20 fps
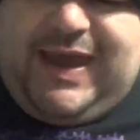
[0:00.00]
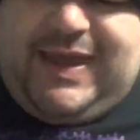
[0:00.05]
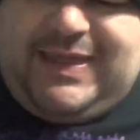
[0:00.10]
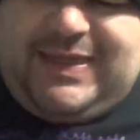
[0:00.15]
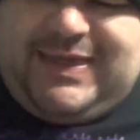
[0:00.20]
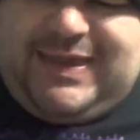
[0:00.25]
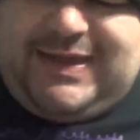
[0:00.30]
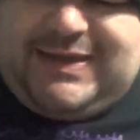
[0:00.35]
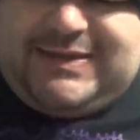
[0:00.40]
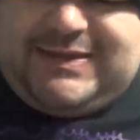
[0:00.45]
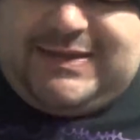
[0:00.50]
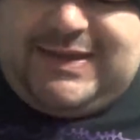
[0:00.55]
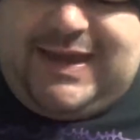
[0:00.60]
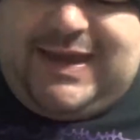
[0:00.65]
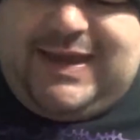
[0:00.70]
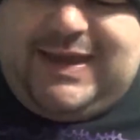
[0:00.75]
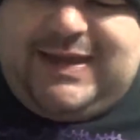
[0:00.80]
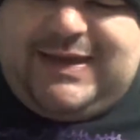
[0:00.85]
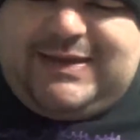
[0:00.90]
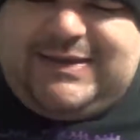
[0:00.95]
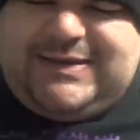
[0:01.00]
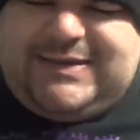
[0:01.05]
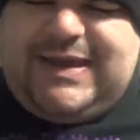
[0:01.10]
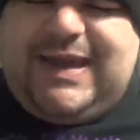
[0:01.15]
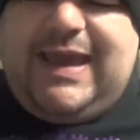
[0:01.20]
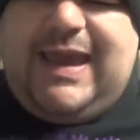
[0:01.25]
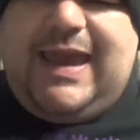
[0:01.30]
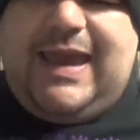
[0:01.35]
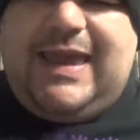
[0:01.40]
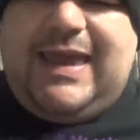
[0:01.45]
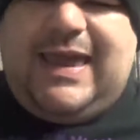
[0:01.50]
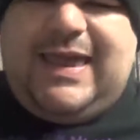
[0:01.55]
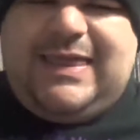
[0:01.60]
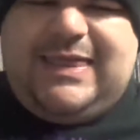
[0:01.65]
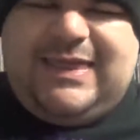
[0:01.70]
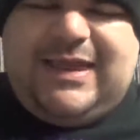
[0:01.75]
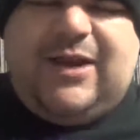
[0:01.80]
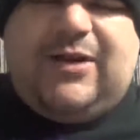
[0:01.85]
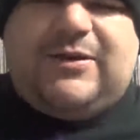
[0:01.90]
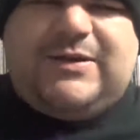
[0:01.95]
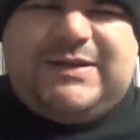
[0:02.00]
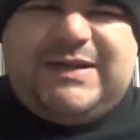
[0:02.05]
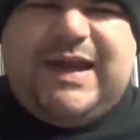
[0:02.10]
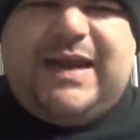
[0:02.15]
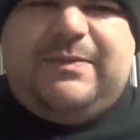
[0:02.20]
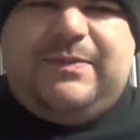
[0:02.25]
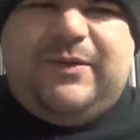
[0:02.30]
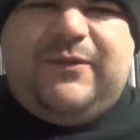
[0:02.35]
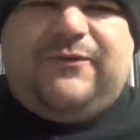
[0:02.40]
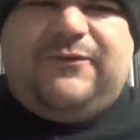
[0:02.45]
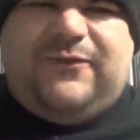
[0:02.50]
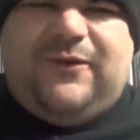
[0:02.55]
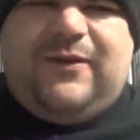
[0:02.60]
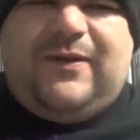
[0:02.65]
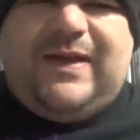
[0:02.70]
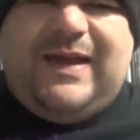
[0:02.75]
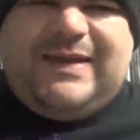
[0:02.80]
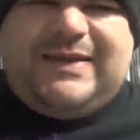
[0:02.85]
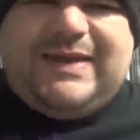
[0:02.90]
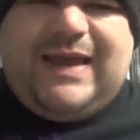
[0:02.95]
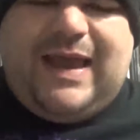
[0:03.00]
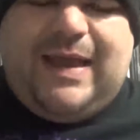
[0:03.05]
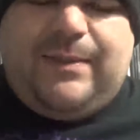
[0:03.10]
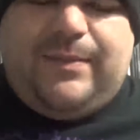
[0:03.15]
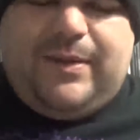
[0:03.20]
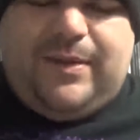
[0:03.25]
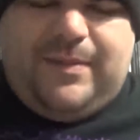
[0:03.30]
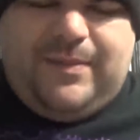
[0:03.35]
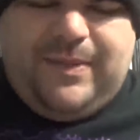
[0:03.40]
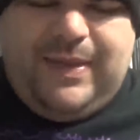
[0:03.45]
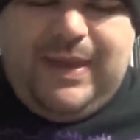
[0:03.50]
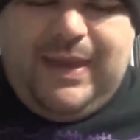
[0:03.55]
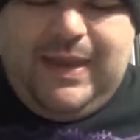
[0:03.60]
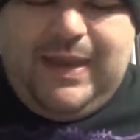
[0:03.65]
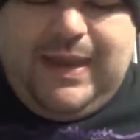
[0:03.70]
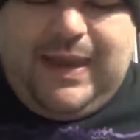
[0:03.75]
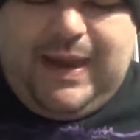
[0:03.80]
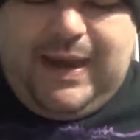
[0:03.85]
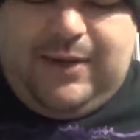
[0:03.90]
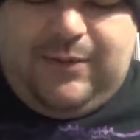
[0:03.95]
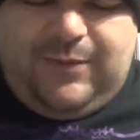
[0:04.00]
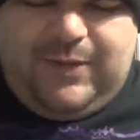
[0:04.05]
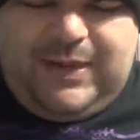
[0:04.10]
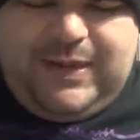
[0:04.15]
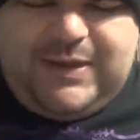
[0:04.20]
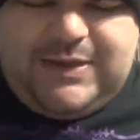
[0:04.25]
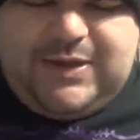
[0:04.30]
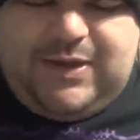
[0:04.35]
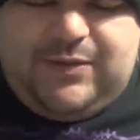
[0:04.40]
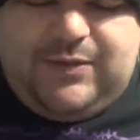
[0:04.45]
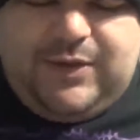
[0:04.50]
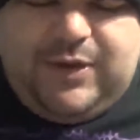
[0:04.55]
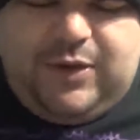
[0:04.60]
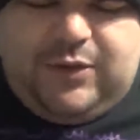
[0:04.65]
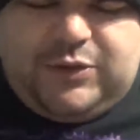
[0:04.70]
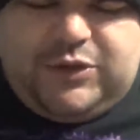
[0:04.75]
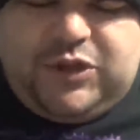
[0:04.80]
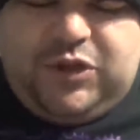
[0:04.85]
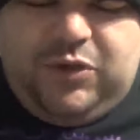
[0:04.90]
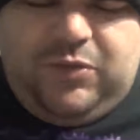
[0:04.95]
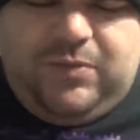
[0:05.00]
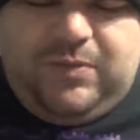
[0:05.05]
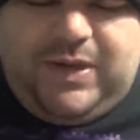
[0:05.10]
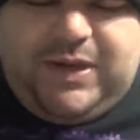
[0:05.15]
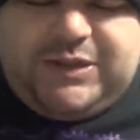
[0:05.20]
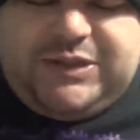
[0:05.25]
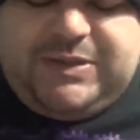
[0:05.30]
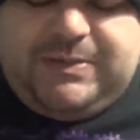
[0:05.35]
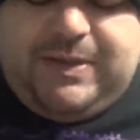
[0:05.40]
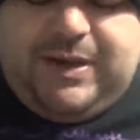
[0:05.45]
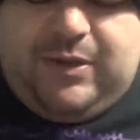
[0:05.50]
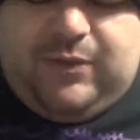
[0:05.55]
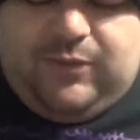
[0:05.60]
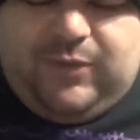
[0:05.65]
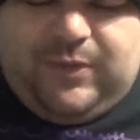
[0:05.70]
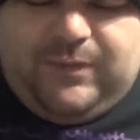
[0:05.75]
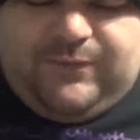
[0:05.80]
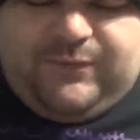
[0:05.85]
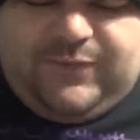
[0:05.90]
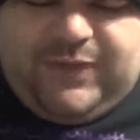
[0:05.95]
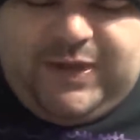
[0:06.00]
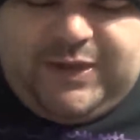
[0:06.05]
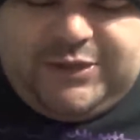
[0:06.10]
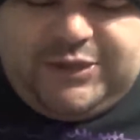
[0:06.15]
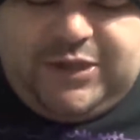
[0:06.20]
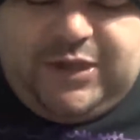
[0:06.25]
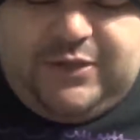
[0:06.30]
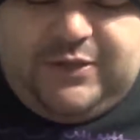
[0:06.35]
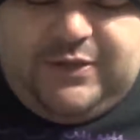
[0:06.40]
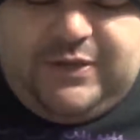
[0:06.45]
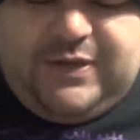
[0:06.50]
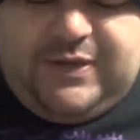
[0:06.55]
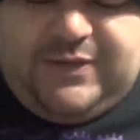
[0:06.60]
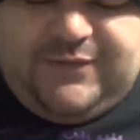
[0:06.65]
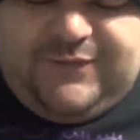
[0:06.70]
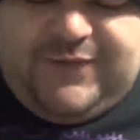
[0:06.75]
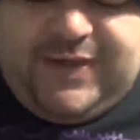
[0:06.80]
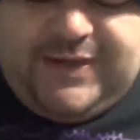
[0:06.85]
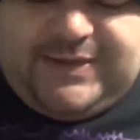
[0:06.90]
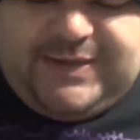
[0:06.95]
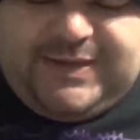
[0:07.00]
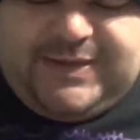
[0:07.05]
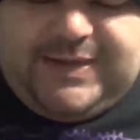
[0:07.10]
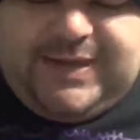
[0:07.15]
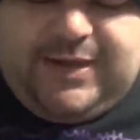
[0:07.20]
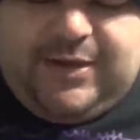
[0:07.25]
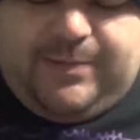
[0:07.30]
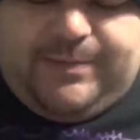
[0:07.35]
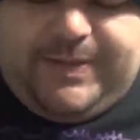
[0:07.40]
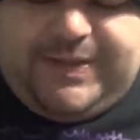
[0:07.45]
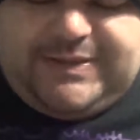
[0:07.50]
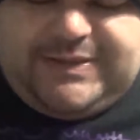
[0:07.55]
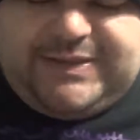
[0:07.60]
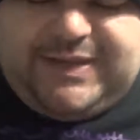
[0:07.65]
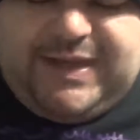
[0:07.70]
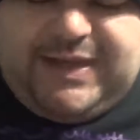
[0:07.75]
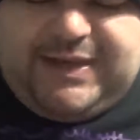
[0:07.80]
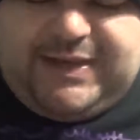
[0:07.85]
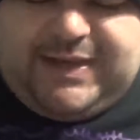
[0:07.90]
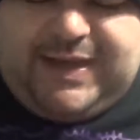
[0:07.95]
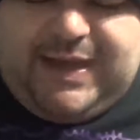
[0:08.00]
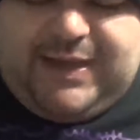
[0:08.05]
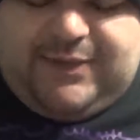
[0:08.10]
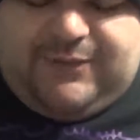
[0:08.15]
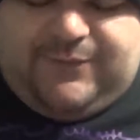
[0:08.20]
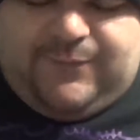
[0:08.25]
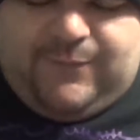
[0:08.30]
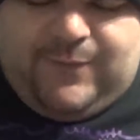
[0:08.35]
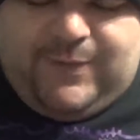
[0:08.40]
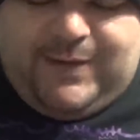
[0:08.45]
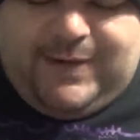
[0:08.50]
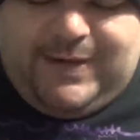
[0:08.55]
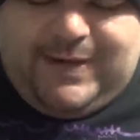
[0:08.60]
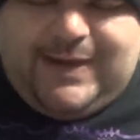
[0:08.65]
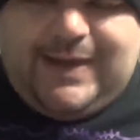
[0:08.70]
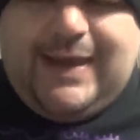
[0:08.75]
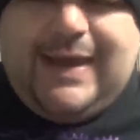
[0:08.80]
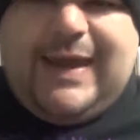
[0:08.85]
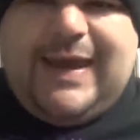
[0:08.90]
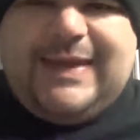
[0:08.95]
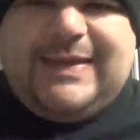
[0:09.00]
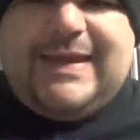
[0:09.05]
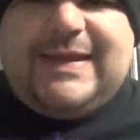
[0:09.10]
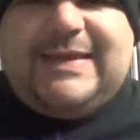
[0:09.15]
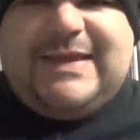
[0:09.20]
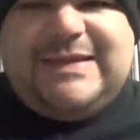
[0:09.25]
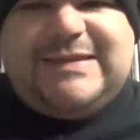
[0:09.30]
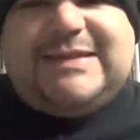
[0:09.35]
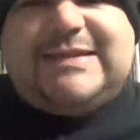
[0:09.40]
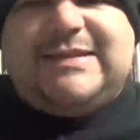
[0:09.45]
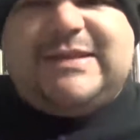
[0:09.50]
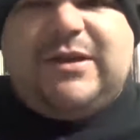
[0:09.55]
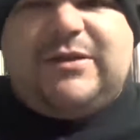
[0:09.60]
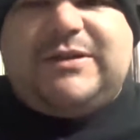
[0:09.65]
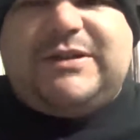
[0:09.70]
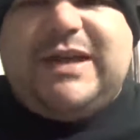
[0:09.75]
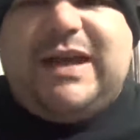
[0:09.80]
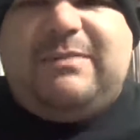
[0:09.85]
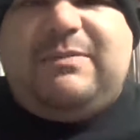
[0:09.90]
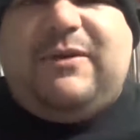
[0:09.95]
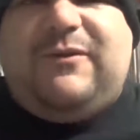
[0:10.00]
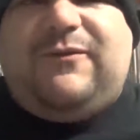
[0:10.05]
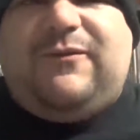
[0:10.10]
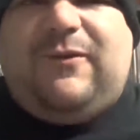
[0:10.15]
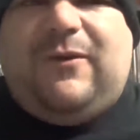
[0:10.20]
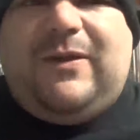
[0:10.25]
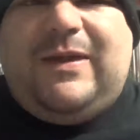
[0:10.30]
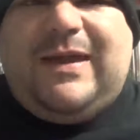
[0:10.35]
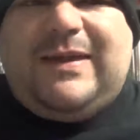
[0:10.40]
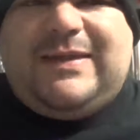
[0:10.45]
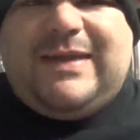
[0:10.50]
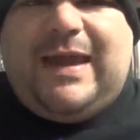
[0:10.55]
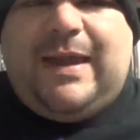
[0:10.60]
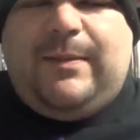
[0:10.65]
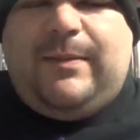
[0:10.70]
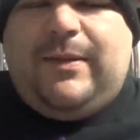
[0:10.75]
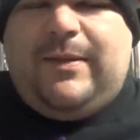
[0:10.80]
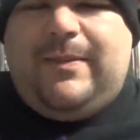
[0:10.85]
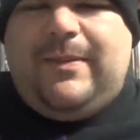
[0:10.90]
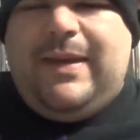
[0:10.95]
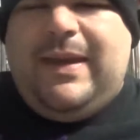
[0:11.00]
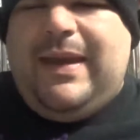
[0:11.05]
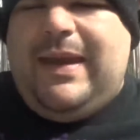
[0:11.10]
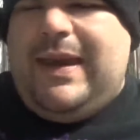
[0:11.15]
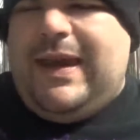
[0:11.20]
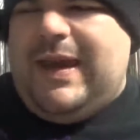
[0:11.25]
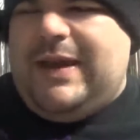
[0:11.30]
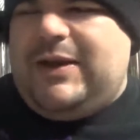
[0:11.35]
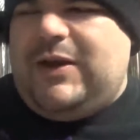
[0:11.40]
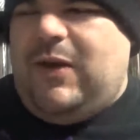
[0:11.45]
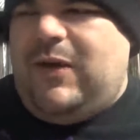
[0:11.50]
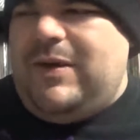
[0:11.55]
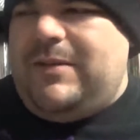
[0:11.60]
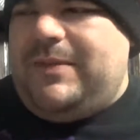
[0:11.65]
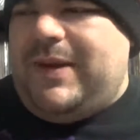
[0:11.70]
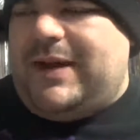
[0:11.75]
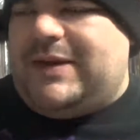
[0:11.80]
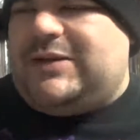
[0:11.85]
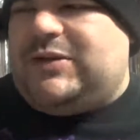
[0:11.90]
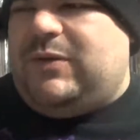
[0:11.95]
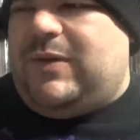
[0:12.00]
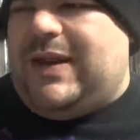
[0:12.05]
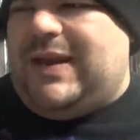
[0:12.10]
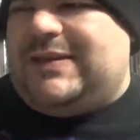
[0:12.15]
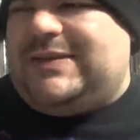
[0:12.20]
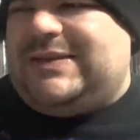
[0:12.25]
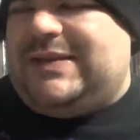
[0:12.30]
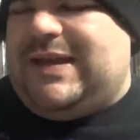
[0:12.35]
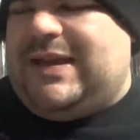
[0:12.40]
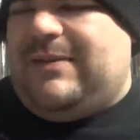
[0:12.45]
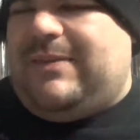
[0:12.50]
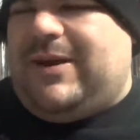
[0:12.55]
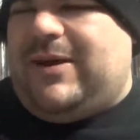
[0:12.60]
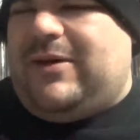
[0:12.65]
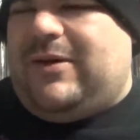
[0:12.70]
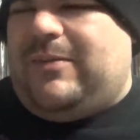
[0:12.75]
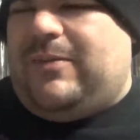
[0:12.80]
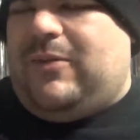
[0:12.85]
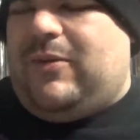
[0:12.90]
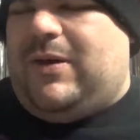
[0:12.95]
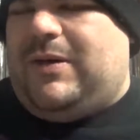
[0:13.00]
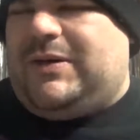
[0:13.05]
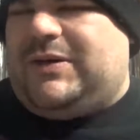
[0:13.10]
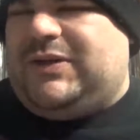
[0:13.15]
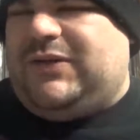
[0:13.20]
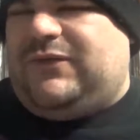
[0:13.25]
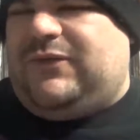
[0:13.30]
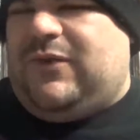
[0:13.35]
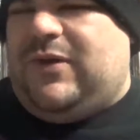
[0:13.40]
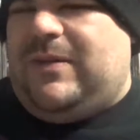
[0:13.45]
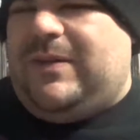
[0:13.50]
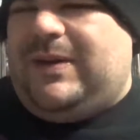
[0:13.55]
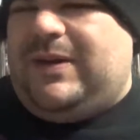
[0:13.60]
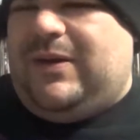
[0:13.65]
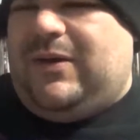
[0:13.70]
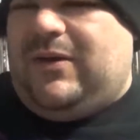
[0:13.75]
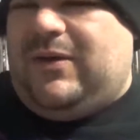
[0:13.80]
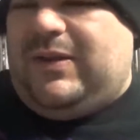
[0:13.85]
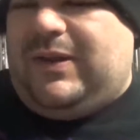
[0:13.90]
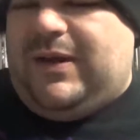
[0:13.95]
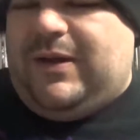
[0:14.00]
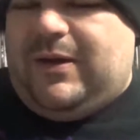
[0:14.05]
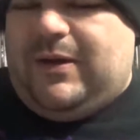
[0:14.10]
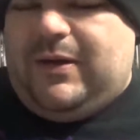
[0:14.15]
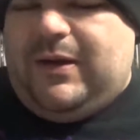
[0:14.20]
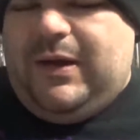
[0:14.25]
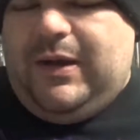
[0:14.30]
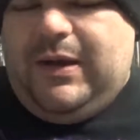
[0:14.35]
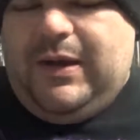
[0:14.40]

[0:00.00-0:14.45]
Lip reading: and this is their debut full-length album. I really don't know too much about Warm Flesh other than the fact that they are based out of California and that this is their debut full-length album. And going back to what I said about Abhorrent Deformity earlier,